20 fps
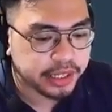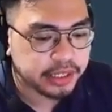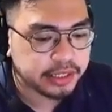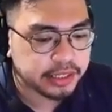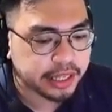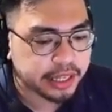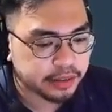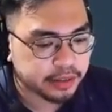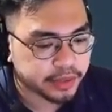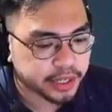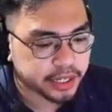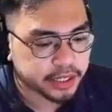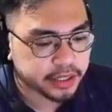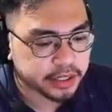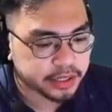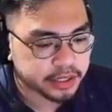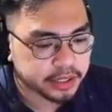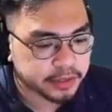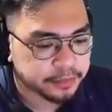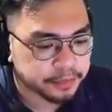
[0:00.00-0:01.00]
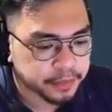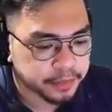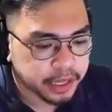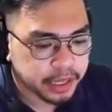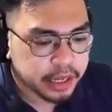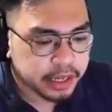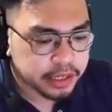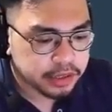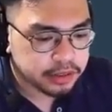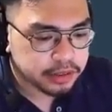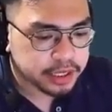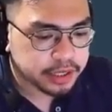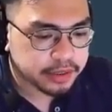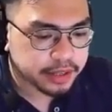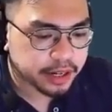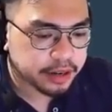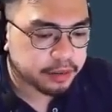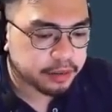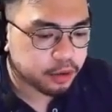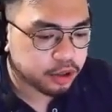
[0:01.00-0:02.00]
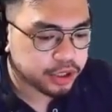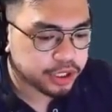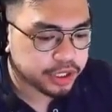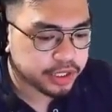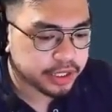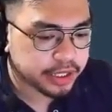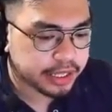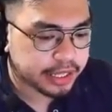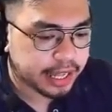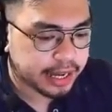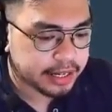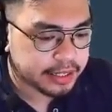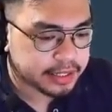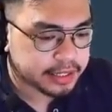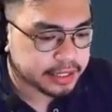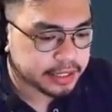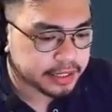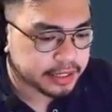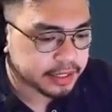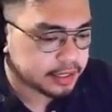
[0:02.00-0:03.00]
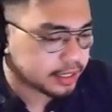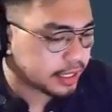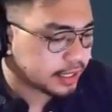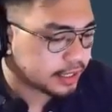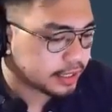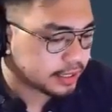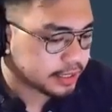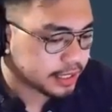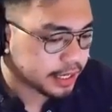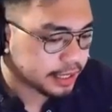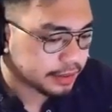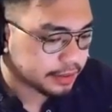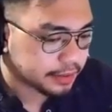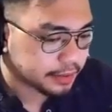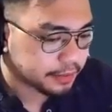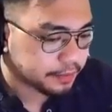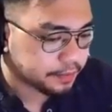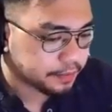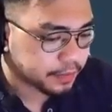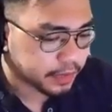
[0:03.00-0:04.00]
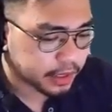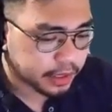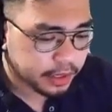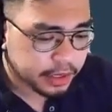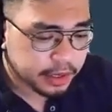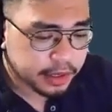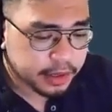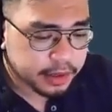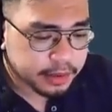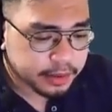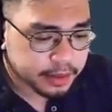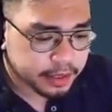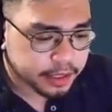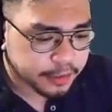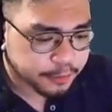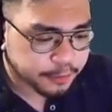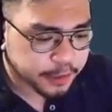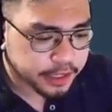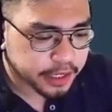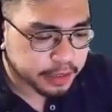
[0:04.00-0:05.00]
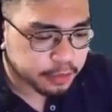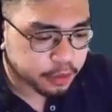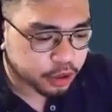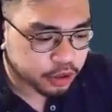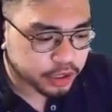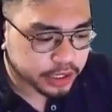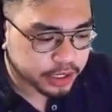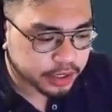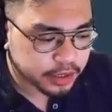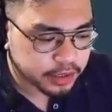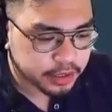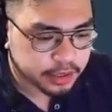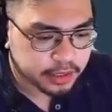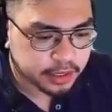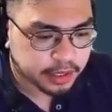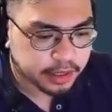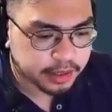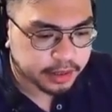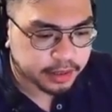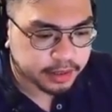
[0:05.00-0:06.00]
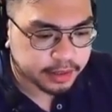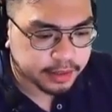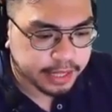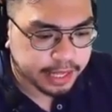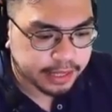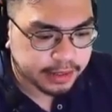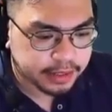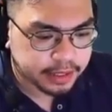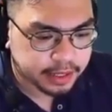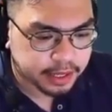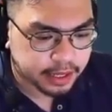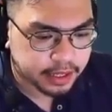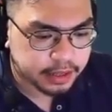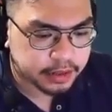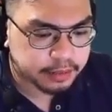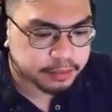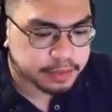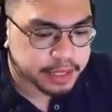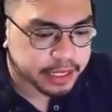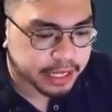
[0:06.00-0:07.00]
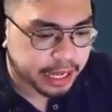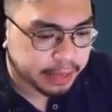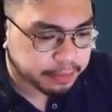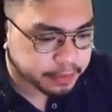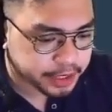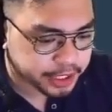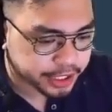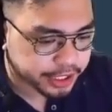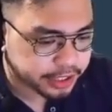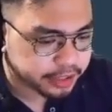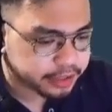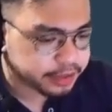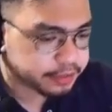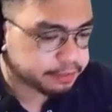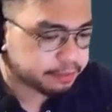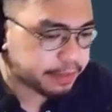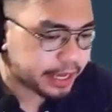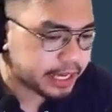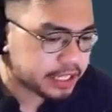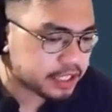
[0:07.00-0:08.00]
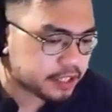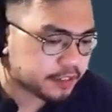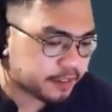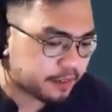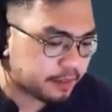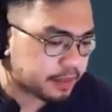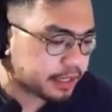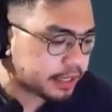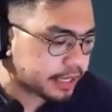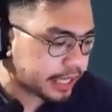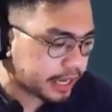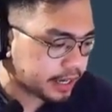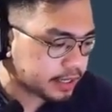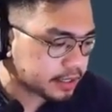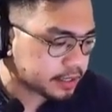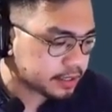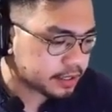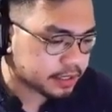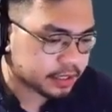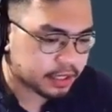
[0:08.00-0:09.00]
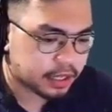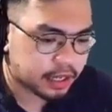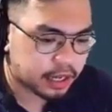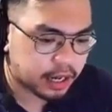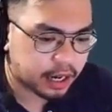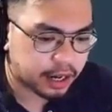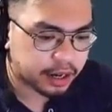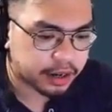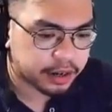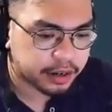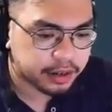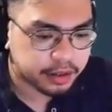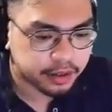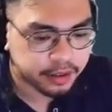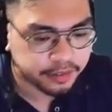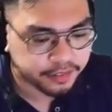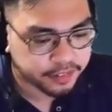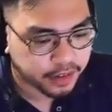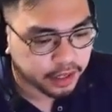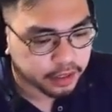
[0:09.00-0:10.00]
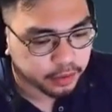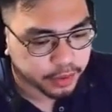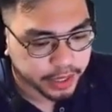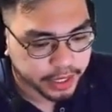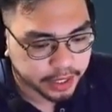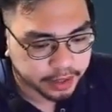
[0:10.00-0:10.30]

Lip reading: networks using their emotion analysis dataset. The different emotions that can be captured based from the text are the following: